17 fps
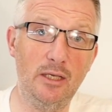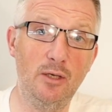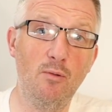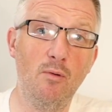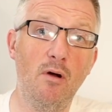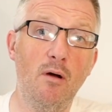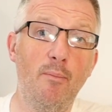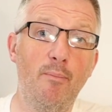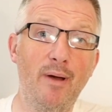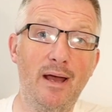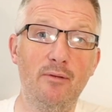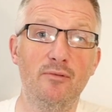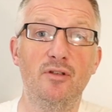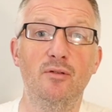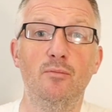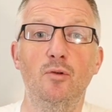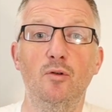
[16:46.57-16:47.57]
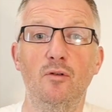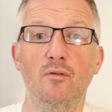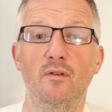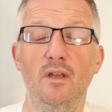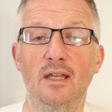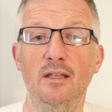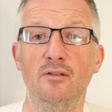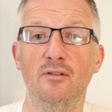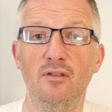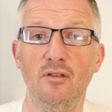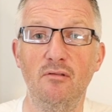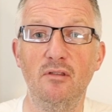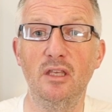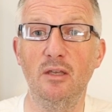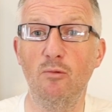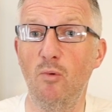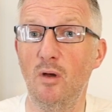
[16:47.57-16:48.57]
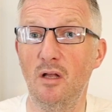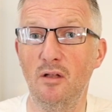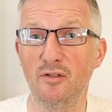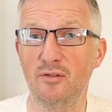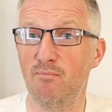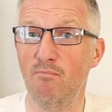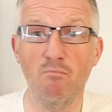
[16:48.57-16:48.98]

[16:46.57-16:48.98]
You are about to move into the world's